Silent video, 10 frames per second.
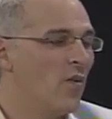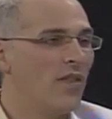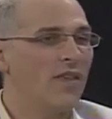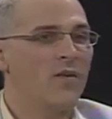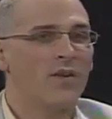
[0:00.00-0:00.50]

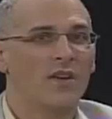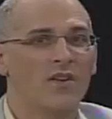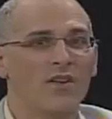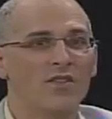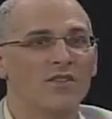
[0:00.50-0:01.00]
One thing we
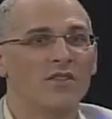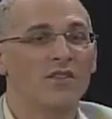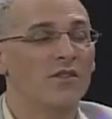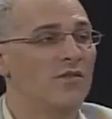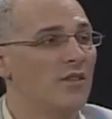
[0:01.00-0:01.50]
encourage you to
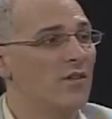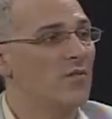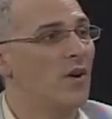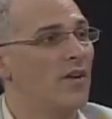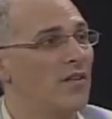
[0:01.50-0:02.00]
do too
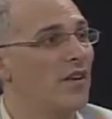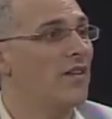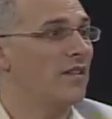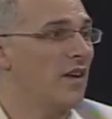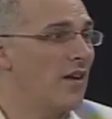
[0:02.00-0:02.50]
is while you're
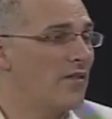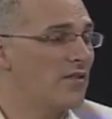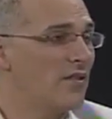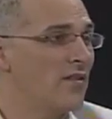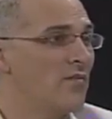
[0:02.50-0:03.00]
there to
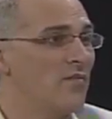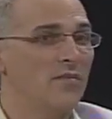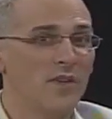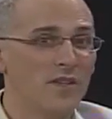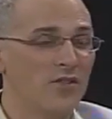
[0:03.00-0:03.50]
obviously
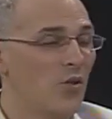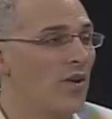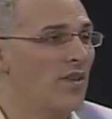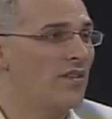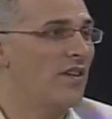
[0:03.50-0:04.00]

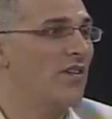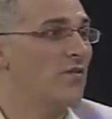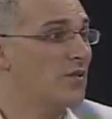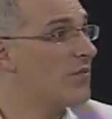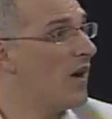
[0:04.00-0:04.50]
enjoy these
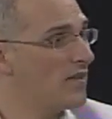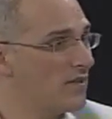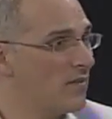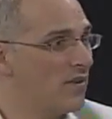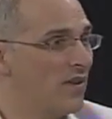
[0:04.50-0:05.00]
areas
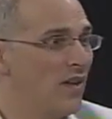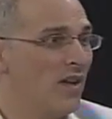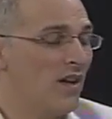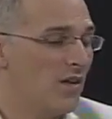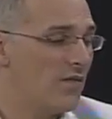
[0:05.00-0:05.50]
responsibly.
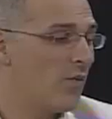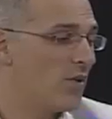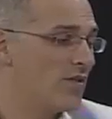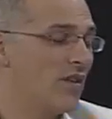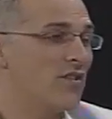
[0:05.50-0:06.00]

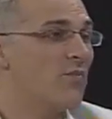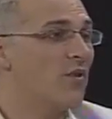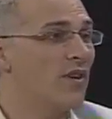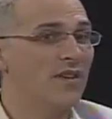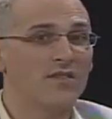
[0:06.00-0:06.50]
Unfortunately, our
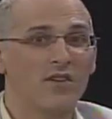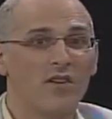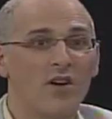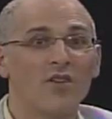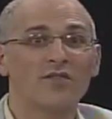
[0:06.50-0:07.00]
springs
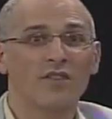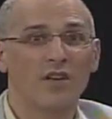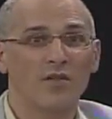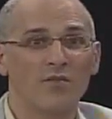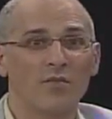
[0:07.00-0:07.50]
are
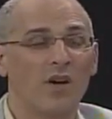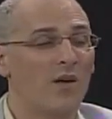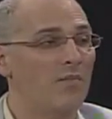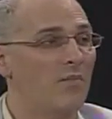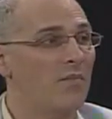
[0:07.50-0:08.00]
also
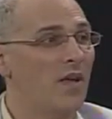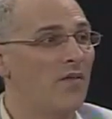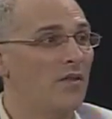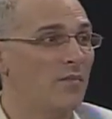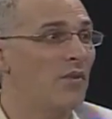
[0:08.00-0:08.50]
um,
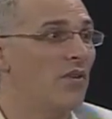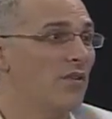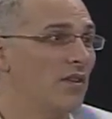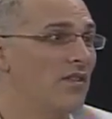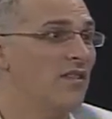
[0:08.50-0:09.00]
heavily
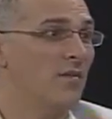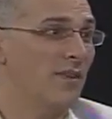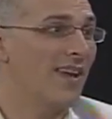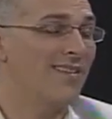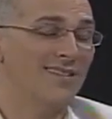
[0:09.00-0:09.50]
polluted in some
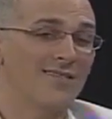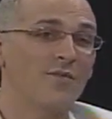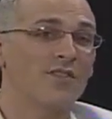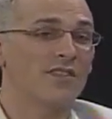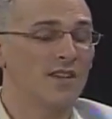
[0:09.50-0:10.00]

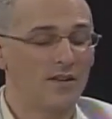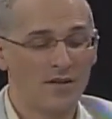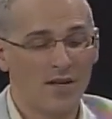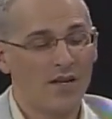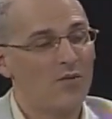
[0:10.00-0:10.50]
cases. We're seeing
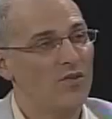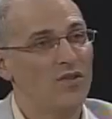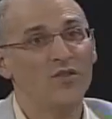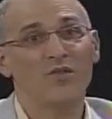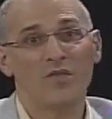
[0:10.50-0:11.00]

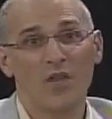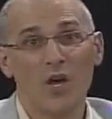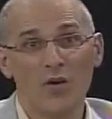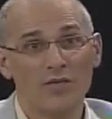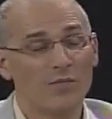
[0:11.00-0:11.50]
reduced
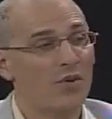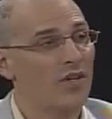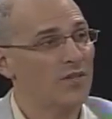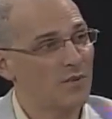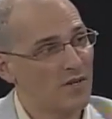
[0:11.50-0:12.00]
flow of
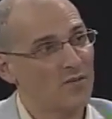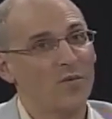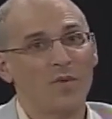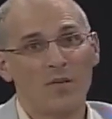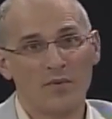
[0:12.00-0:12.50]
springs because
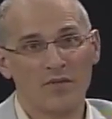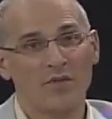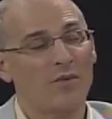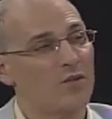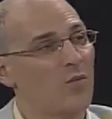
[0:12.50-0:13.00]
we're pumping
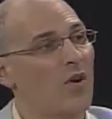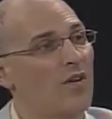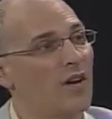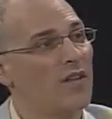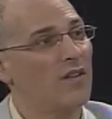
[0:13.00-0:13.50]
too much
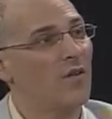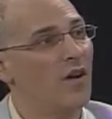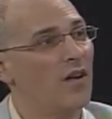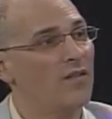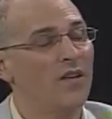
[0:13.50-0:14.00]
water out of the
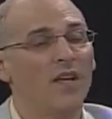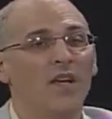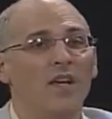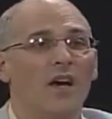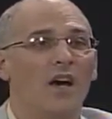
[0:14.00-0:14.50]
ground.
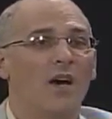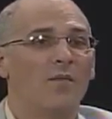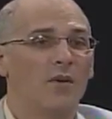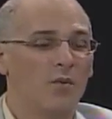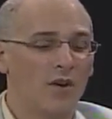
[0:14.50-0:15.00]

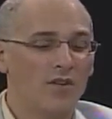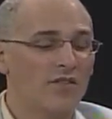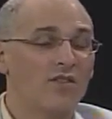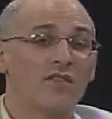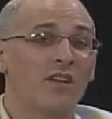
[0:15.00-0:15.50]
Um, and we're
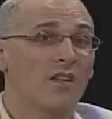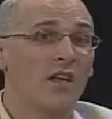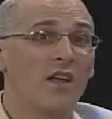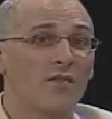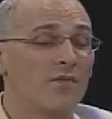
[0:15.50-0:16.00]
also seeing a
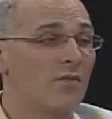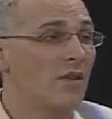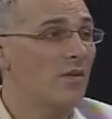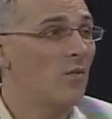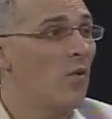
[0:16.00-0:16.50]
lot of
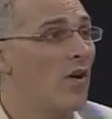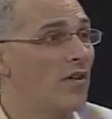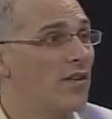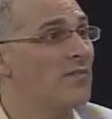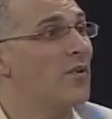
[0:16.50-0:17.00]
the
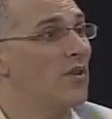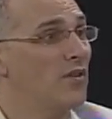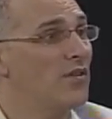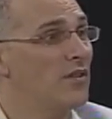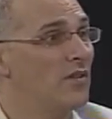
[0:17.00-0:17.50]
water is
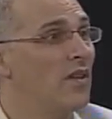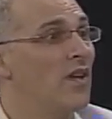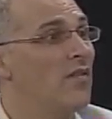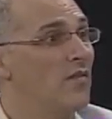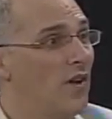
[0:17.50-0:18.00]
polluted
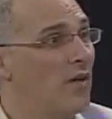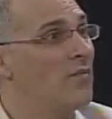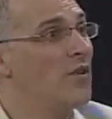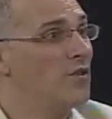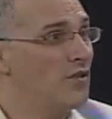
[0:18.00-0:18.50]

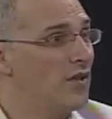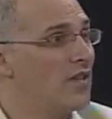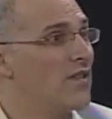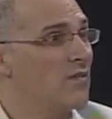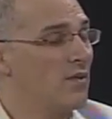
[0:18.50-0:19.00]
from
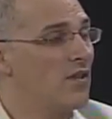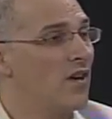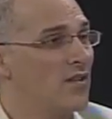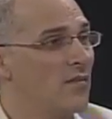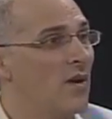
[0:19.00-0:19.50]
nutrients, as we
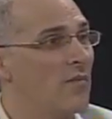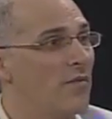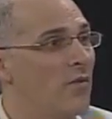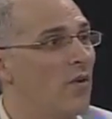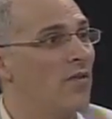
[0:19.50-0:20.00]
talked about
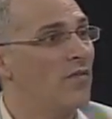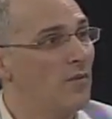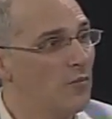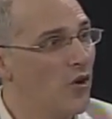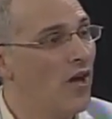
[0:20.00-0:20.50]
before,
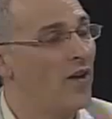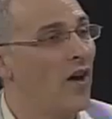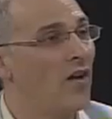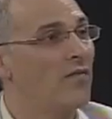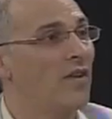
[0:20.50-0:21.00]
from
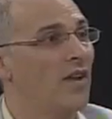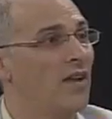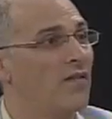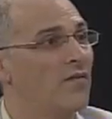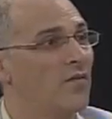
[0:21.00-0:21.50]
runoff
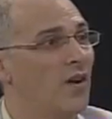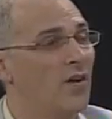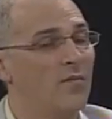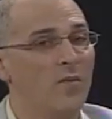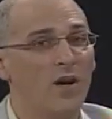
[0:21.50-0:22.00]
and
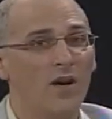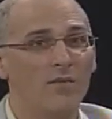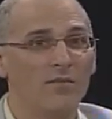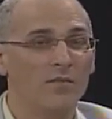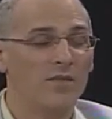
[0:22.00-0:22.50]
from
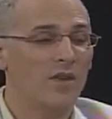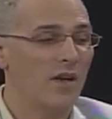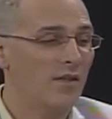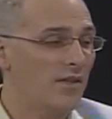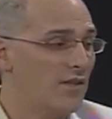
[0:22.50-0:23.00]
um,
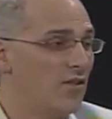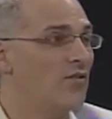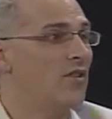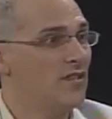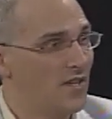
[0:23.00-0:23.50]
uh, these
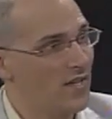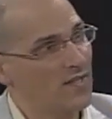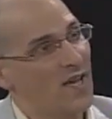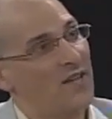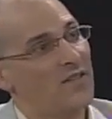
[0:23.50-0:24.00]
nutrients
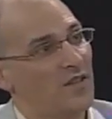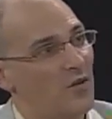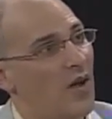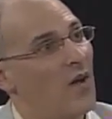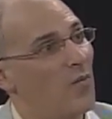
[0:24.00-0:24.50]
getting down into the
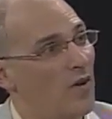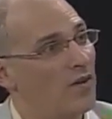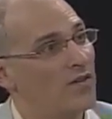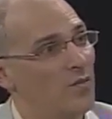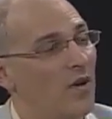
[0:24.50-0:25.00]

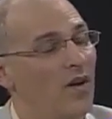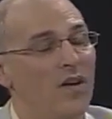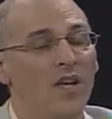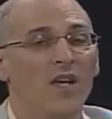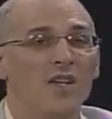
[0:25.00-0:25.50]
groundwater as well.
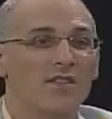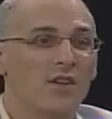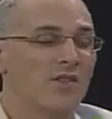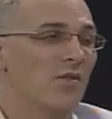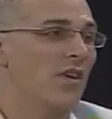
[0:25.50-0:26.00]
Mm -hmm.
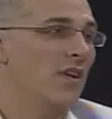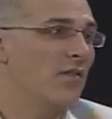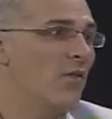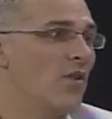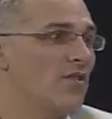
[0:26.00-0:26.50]
So it's really
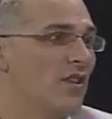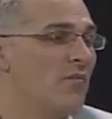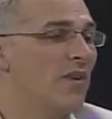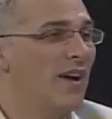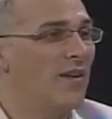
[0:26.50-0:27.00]

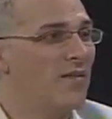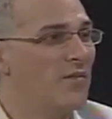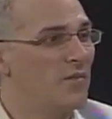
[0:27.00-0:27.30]
unfortunate, but